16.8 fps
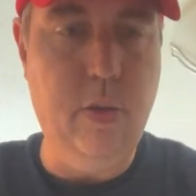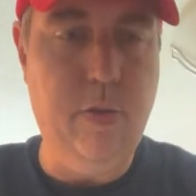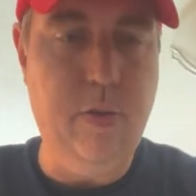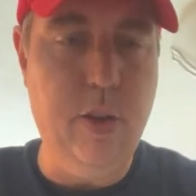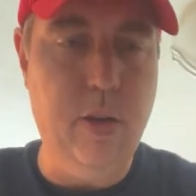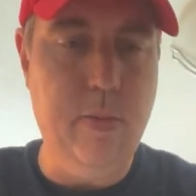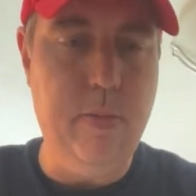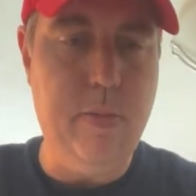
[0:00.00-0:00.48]

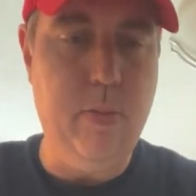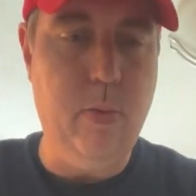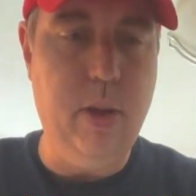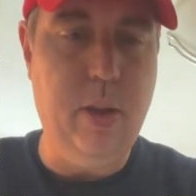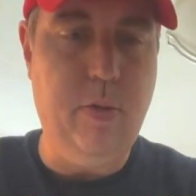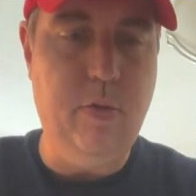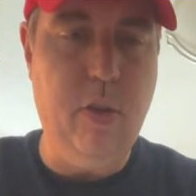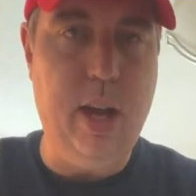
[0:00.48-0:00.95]
film
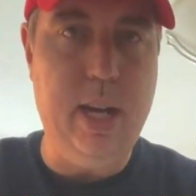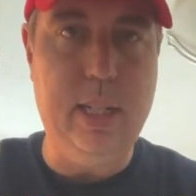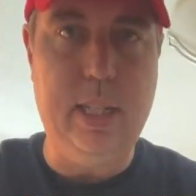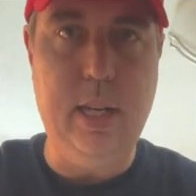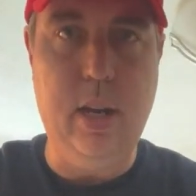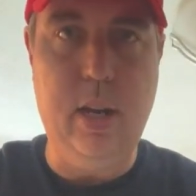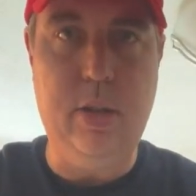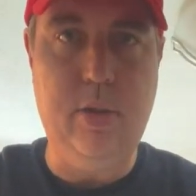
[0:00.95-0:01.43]
with Frank
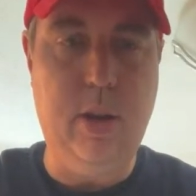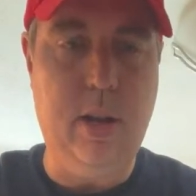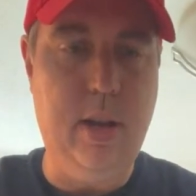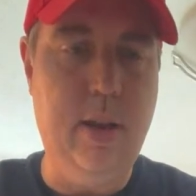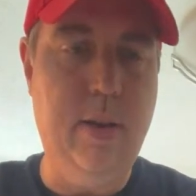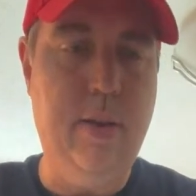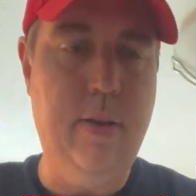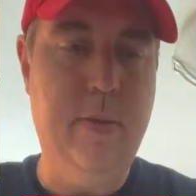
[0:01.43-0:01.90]
Sinatra.
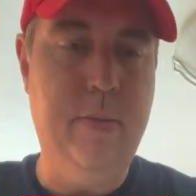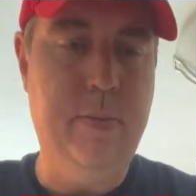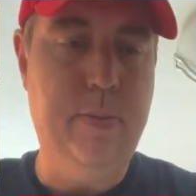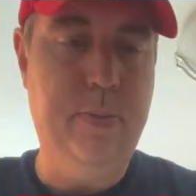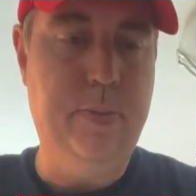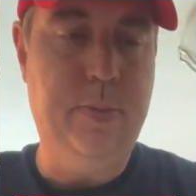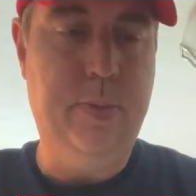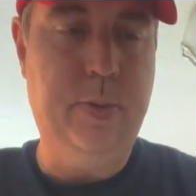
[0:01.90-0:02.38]

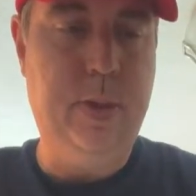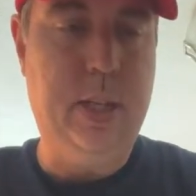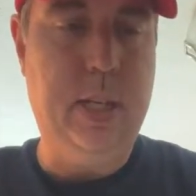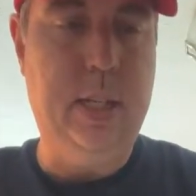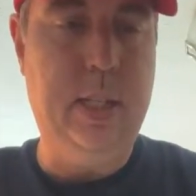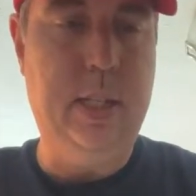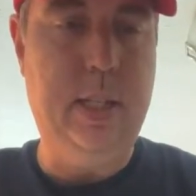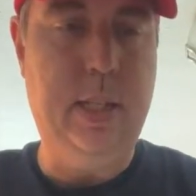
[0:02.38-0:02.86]

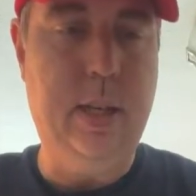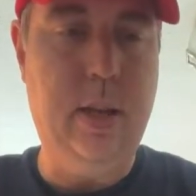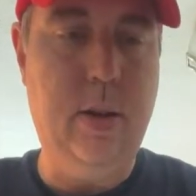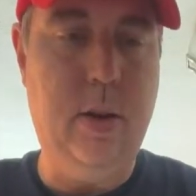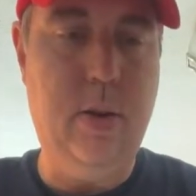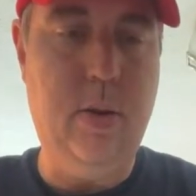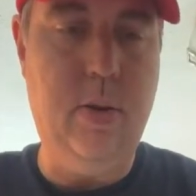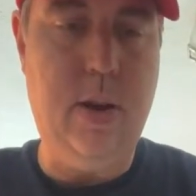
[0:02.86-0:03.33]

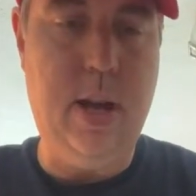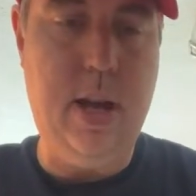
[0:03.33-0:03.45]
So,